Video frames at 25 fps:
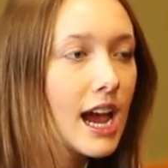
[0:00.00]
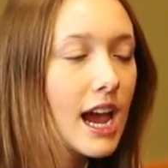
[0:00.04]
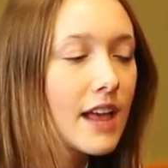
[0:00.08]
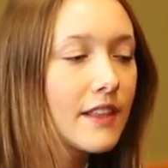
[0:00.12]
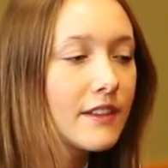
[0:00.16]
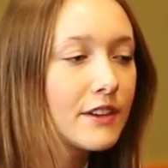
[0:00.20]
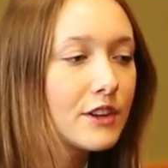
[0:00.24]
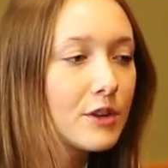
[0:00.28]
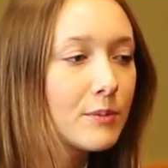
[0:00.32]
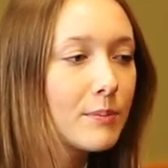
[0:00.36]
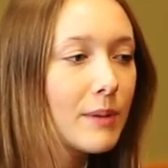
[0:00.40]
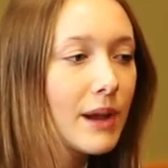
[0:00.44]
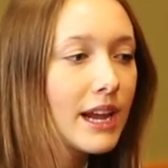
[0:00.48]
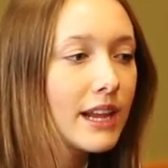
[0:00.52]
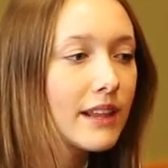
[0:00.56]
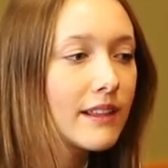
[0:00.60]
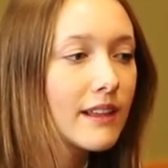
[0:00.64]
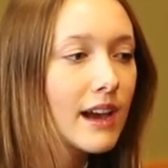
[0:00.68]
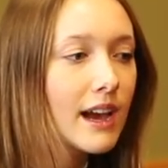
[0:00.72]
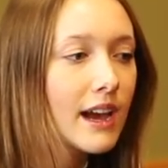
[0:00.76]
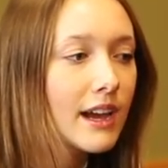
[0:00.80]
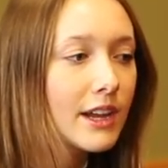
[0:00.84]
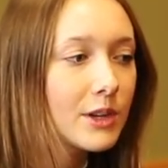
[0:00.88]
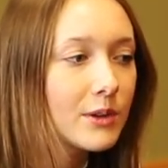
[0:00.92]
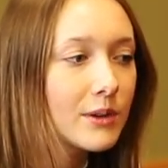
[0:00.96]
and then you pay
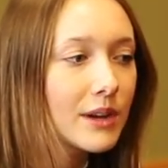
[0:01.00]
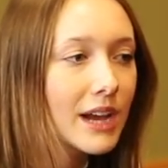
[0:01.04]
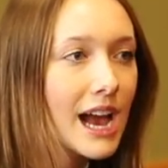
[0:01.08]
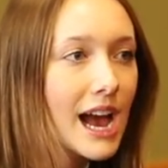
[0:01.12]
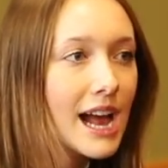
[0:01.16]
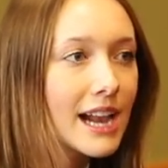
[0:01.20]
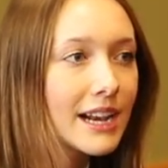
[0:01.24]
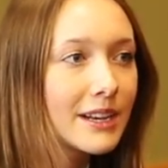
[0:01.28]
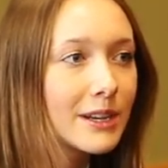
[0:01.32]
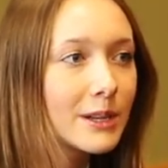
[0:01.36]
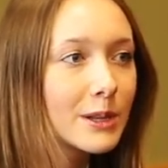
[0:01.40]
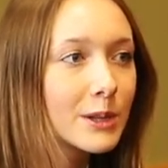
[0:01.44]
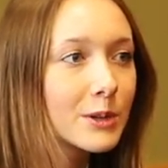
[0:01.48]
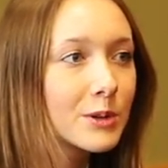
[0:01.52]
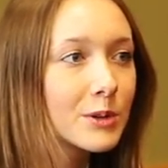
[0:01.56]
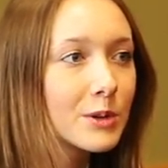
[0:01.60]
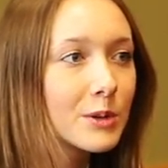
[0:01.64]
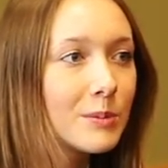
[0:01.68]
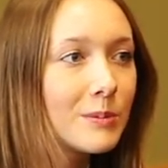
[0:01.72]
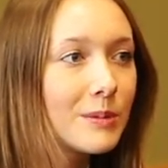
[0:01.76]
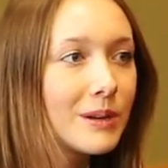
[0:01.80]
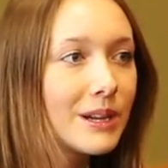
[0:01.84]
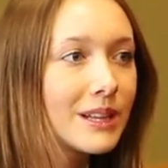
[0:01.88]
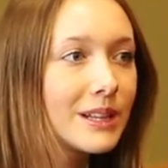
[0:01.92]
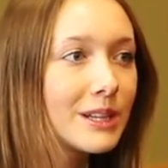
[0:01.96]
that, you get added to the
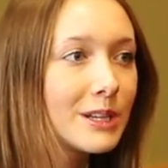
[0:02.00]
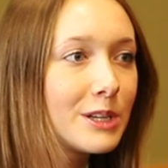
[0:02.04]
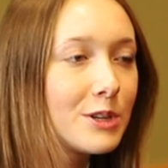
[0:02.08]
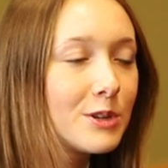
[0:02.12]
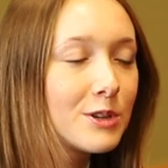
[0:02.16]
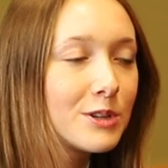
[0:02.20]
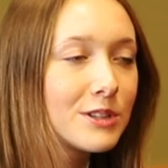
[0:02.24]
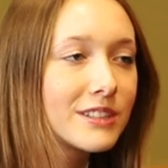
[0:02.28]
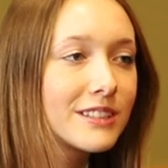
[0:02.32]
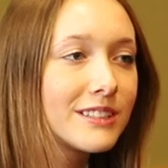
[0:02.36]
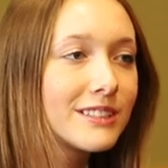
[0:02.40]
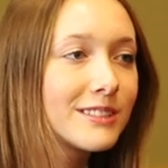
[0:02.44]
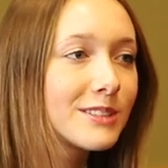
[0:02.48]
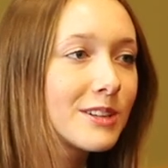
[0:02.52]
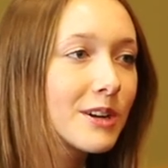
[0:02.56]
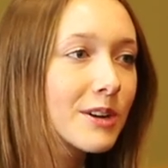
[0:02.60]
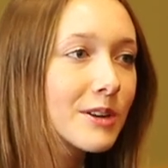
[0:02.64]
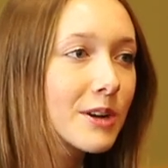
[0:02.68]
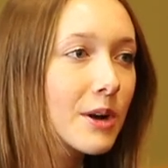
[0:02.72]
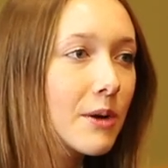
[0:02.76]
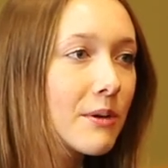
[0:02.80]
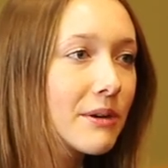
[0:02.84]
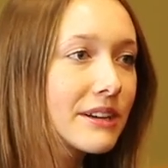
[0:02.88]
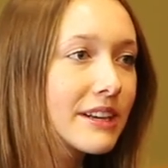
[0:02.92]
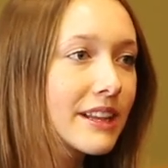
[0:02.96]
GroupMe, and then you just can
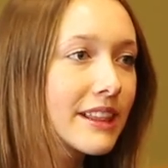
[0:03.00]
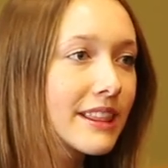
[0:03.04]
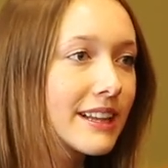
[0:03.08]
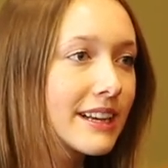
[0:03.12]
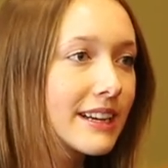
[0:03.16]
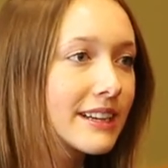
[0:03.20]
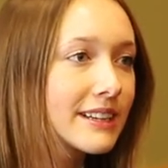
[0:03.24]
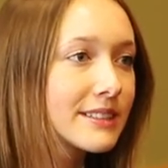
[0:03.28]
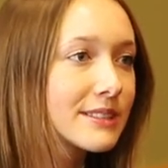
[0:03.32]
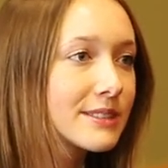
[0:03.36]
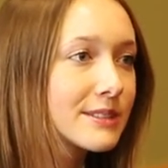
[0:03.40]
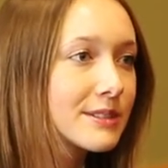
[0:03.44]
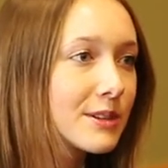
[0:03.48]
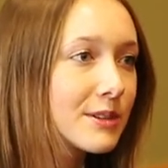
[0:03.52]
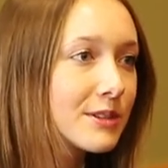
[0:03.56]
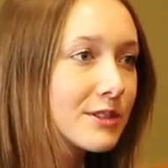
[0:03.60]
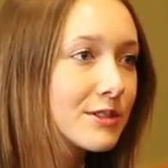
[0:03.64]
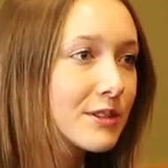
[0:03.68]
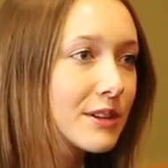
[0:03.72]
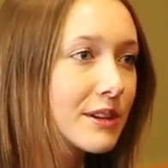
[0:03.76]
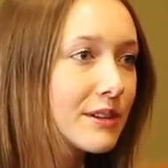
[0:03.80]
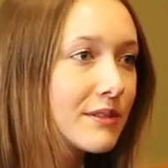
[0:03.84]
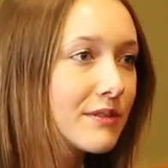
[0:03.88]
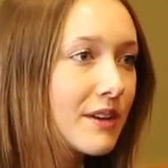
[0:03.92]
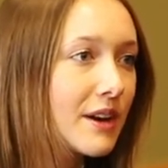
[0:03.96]
start going to things. So
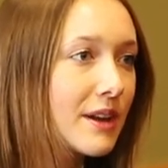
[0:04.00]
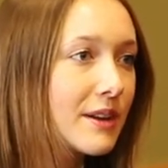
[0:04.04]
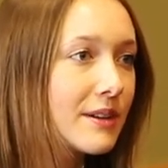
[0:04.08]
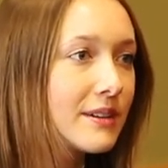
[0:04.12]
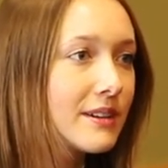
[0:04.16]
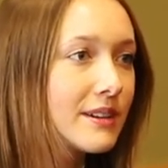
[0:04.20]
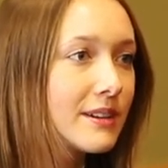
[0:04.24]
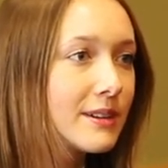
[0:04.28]
it's really fun.